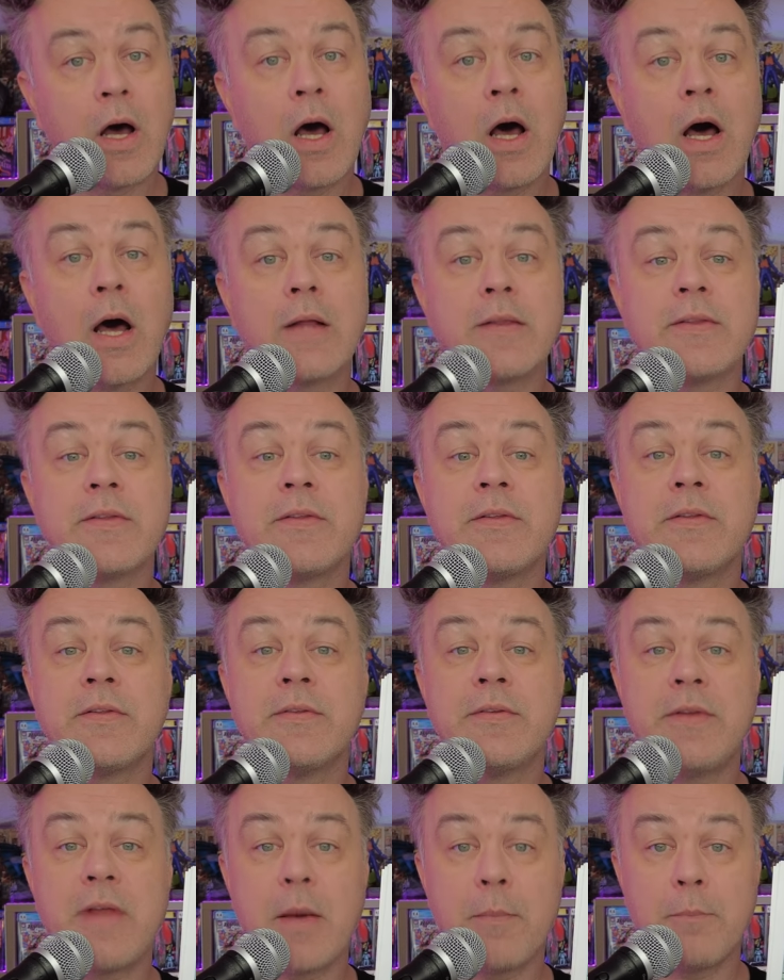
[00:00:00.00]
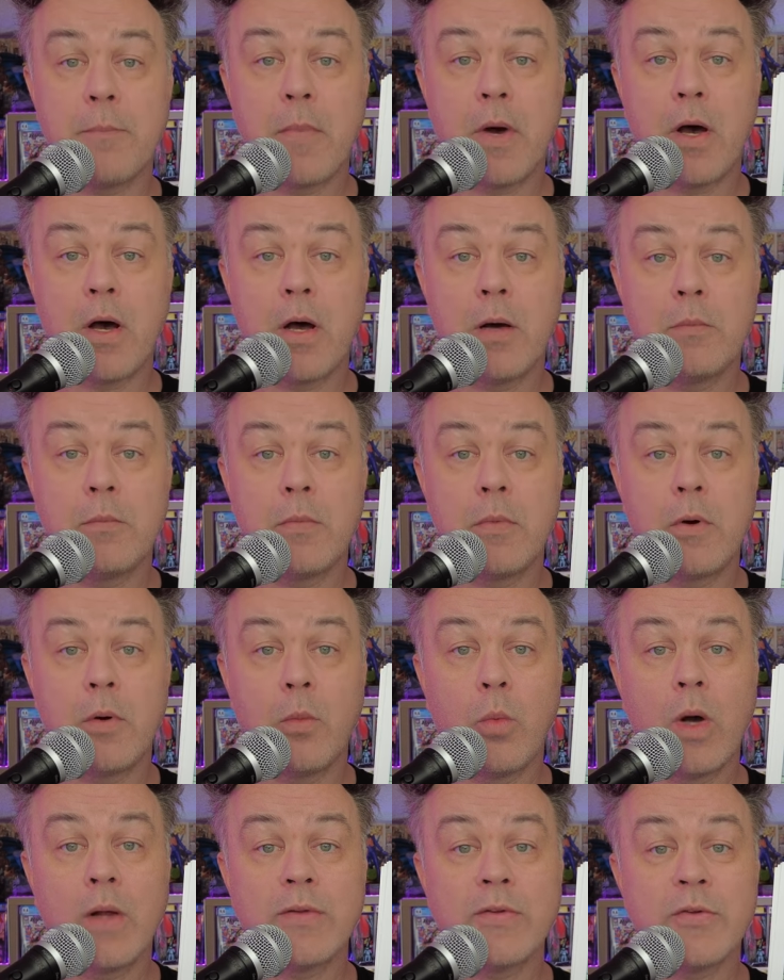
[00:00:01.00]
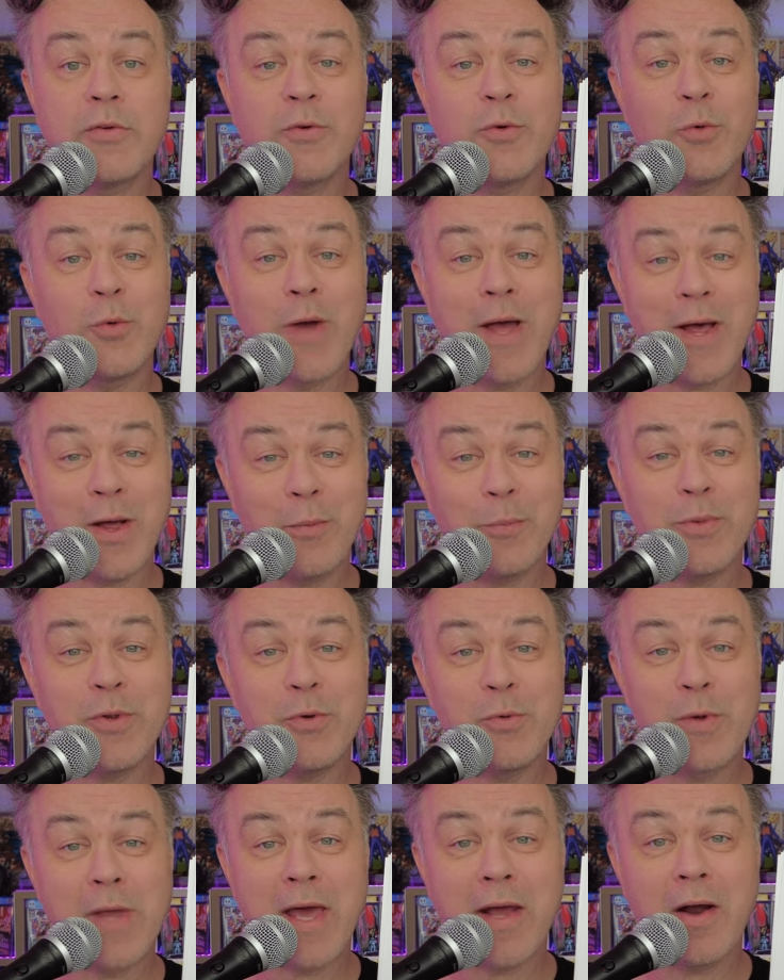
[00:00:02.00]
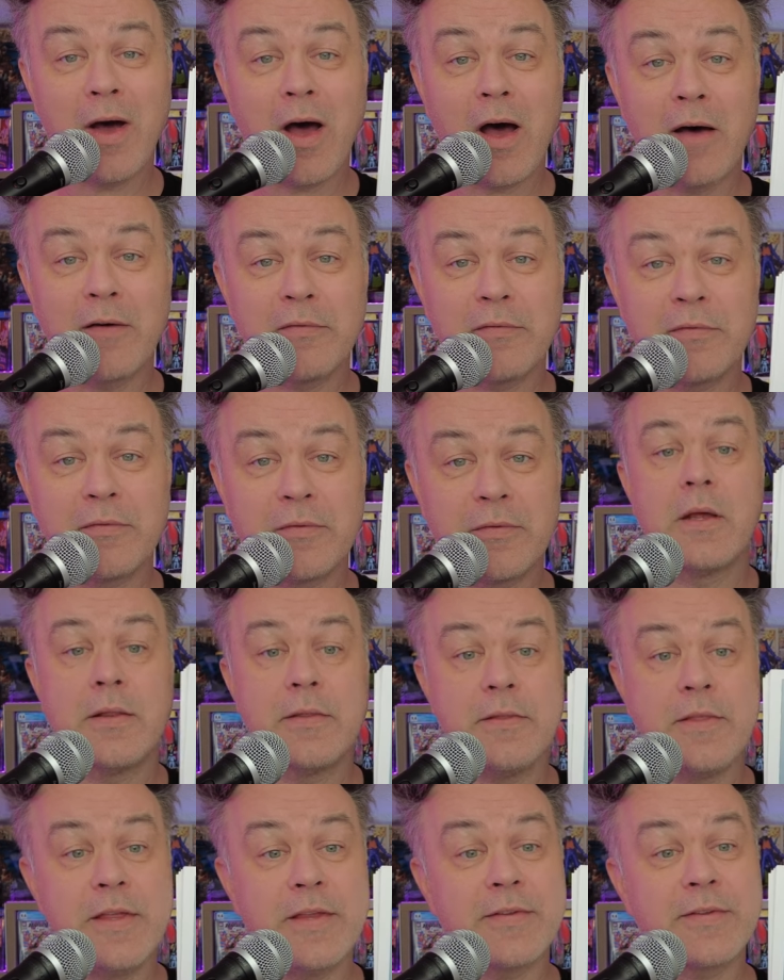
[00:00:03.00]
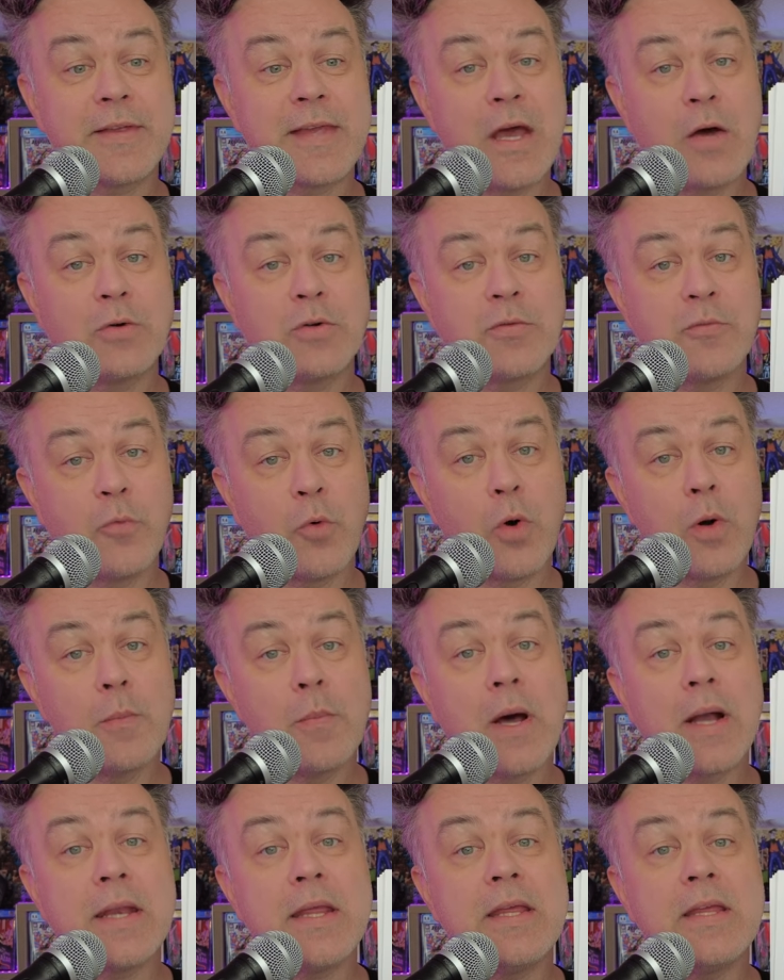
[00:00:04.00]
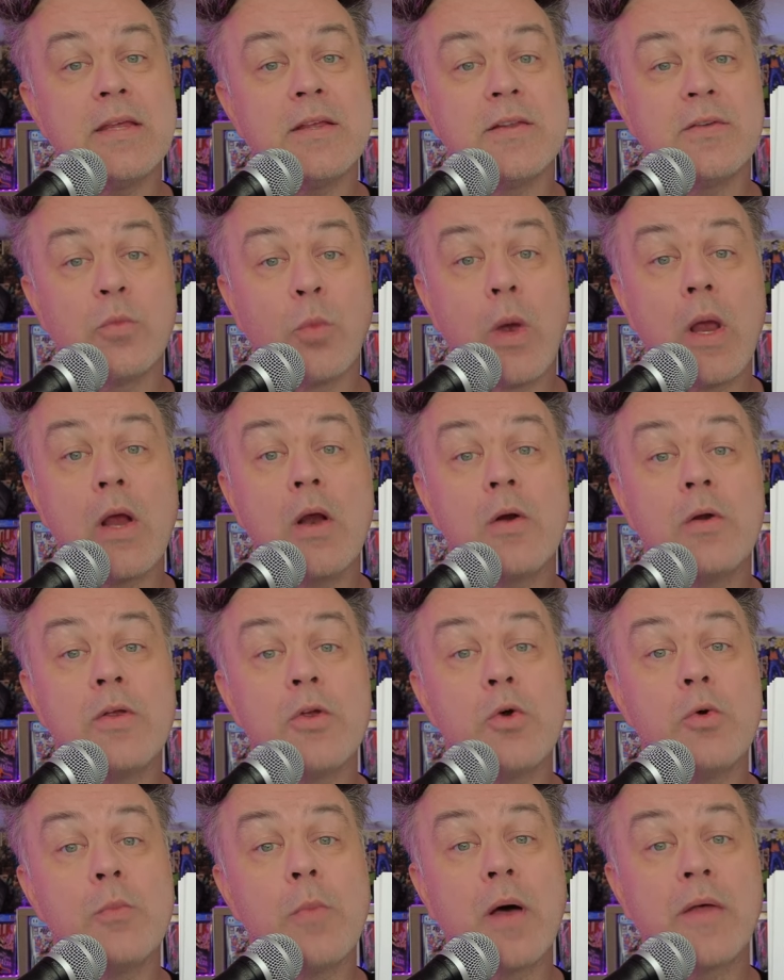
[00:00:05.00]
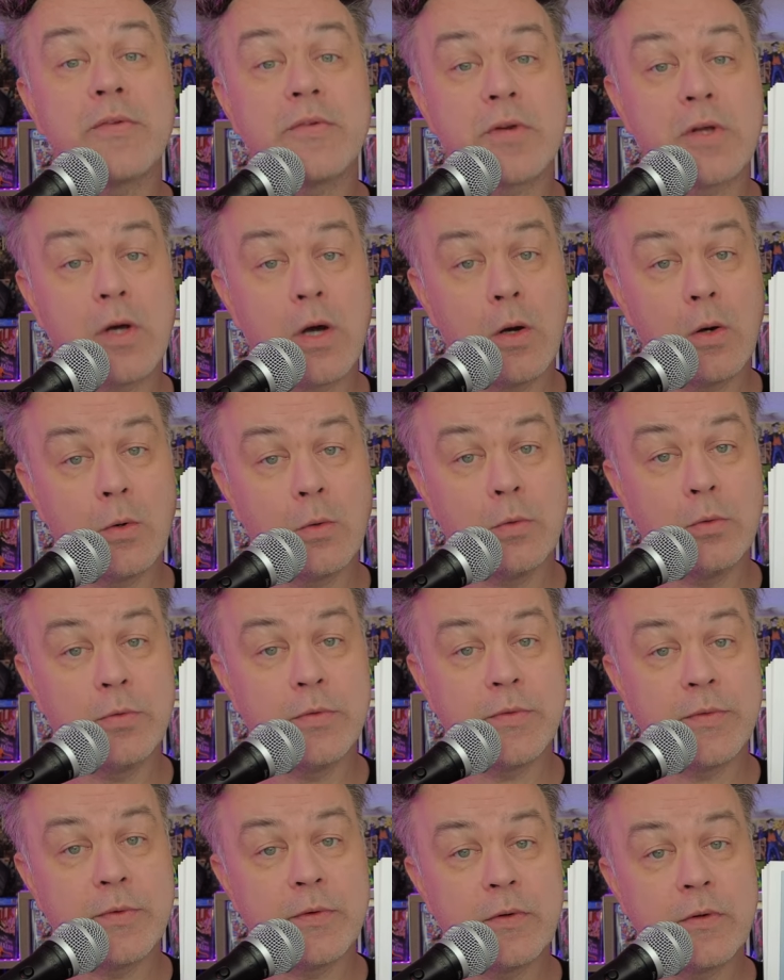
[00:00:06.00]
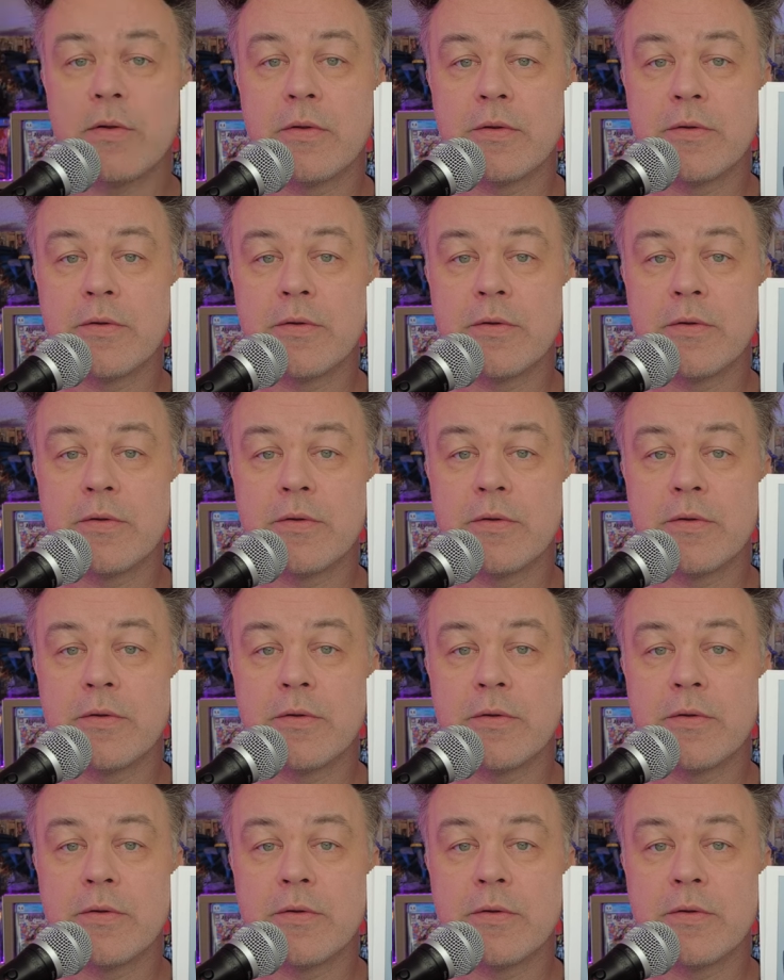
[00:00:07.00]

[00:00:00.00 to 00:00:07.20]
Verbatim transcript: Hot stepmom wants to help you get off. This couch for money is where you must goes.